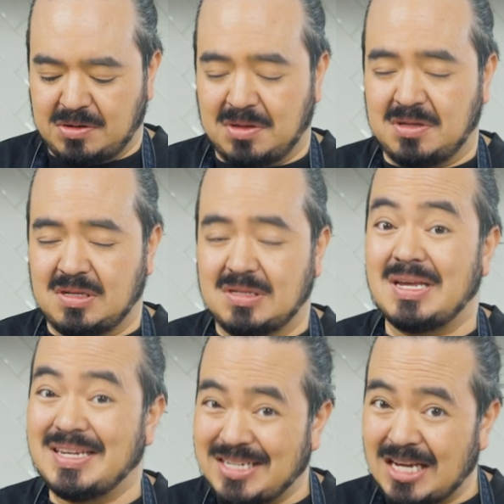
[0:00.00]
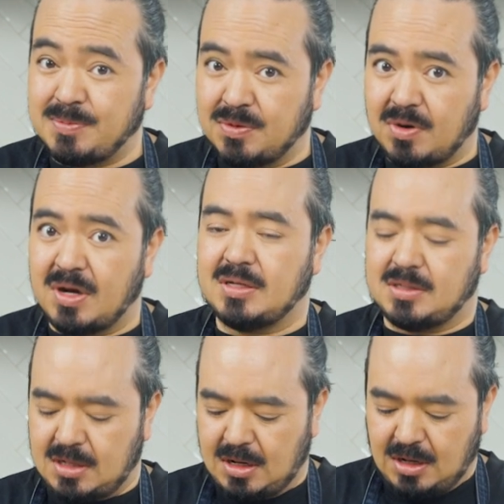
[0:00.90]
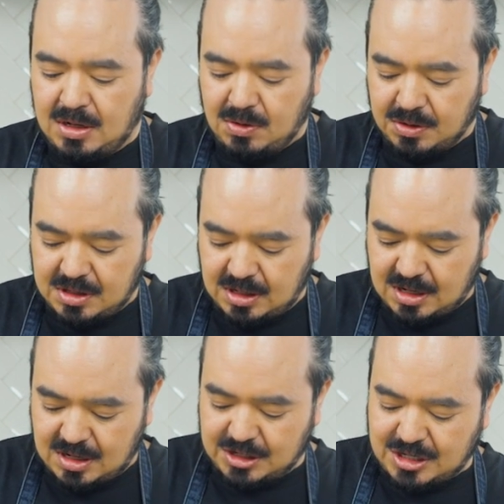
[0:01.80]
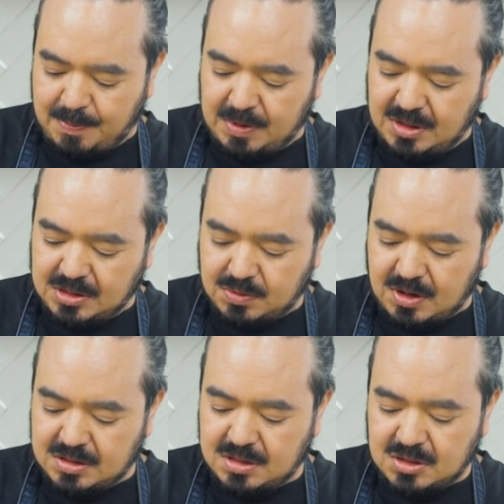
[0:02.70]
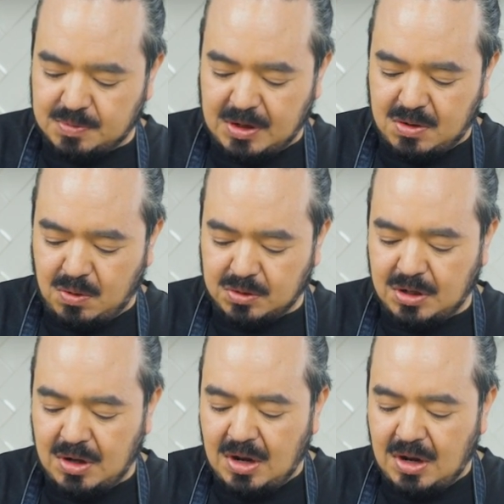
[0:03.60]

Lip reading: So this is jasmine rice, not the Japanese rice that's been cooked